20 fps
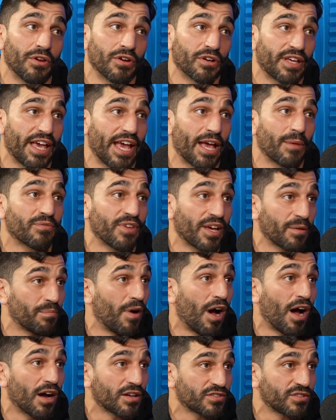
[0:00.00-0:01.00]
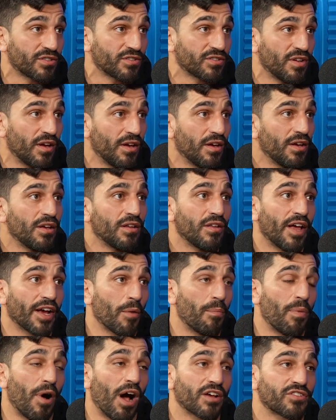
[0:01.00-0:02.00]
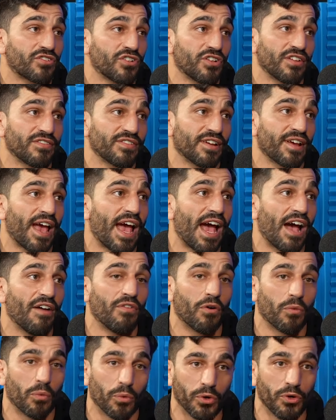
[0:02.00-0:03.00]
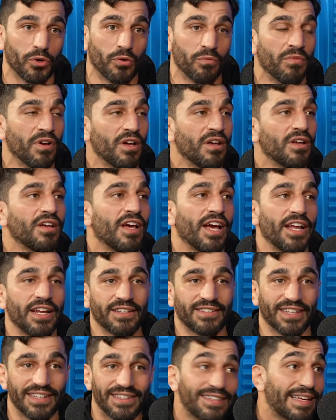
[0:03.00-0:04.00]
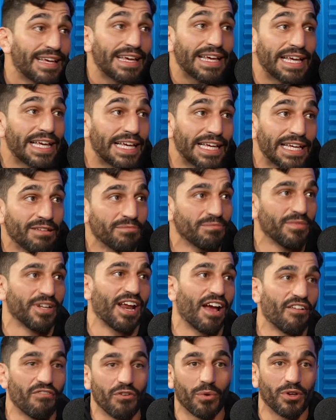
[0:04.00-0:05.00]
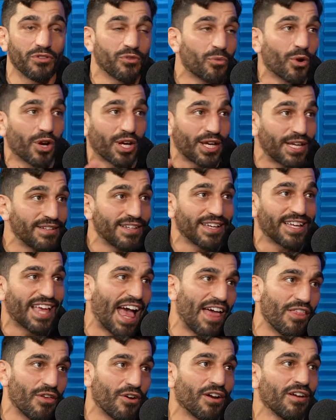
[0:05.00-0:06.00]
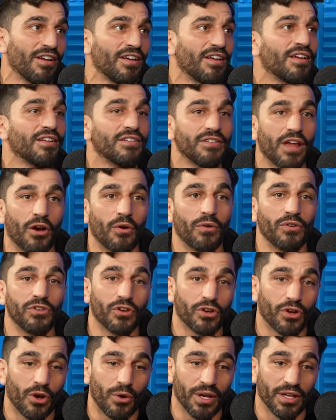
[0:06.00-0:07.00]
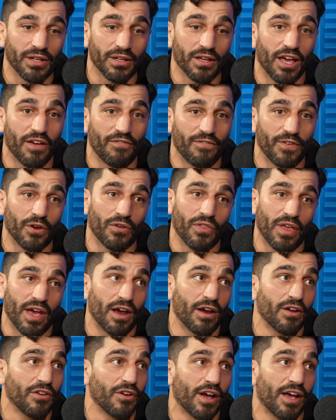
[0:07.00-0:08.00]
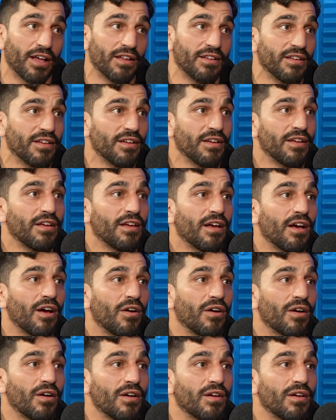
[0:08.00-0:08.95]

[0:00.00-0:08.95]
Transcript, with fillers: camps like boxers. Yeah. Like a boxer doesn't have a room and it's a team and everyone's working together. No, you're going if you're there, you're at to make the top